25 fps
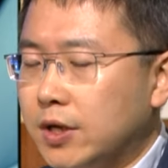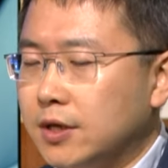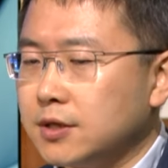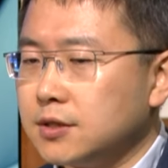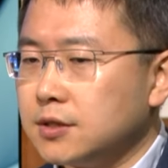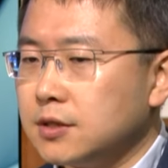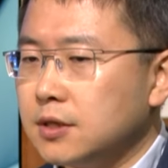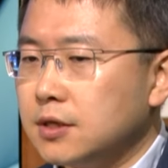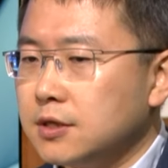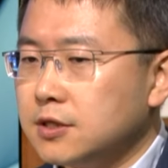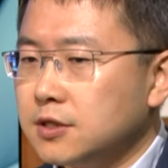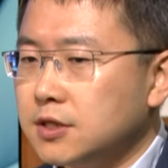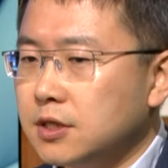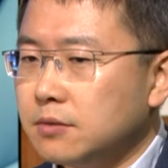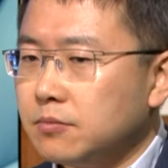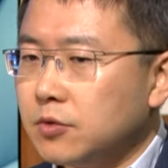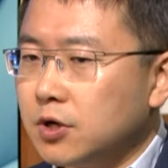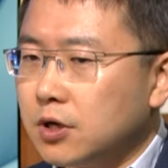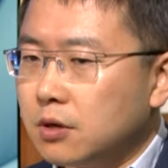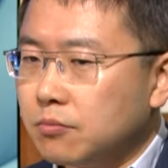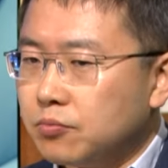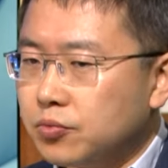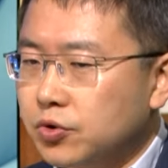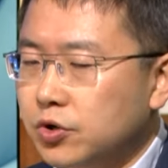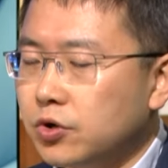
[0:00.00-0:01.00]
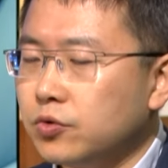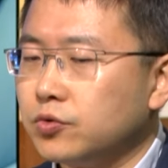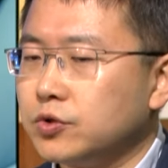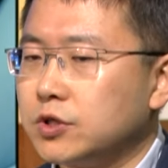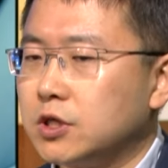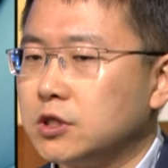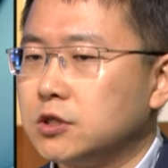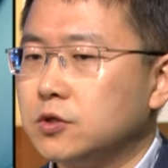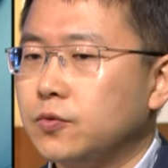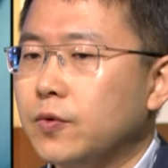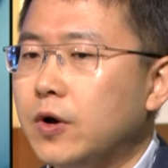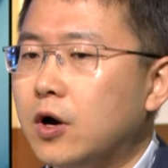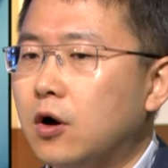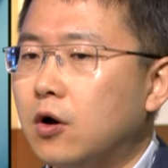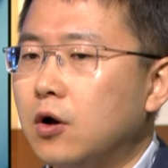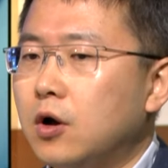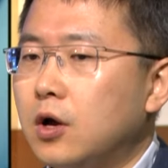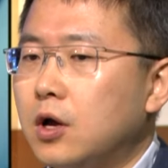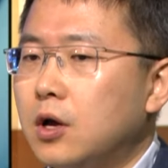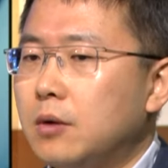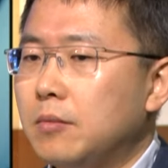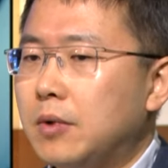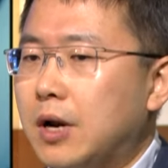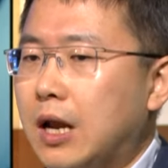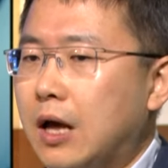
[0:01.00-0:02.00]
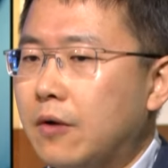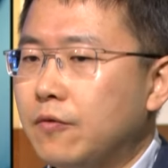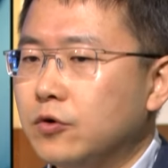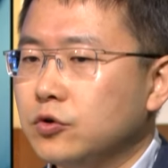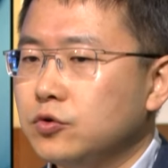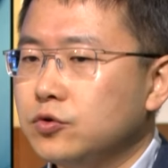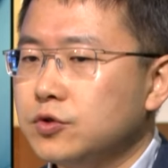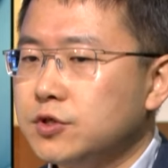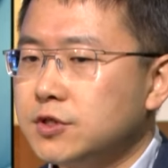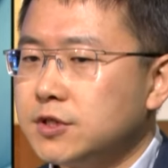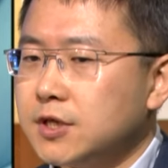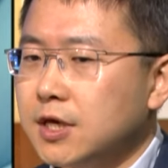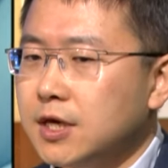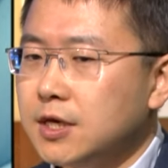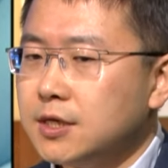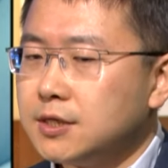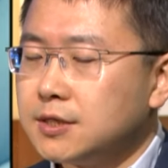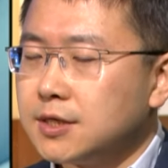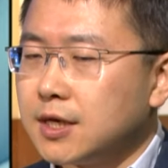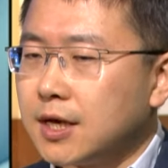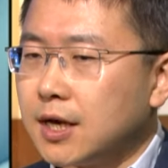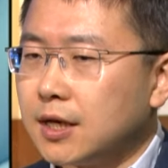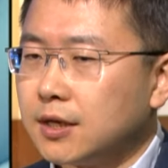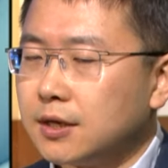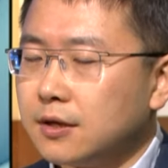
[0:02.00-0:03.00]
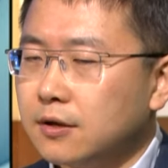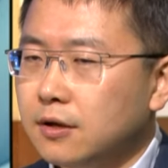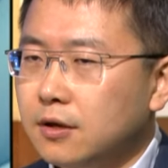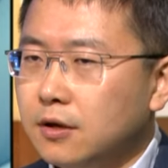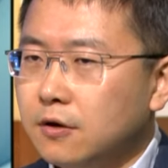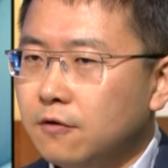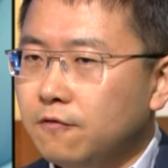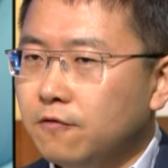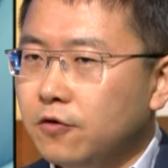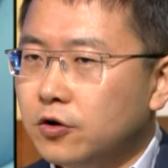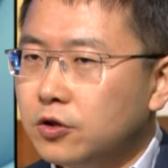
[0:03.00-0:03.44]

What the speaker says: similar approach as well. But I want to say that for the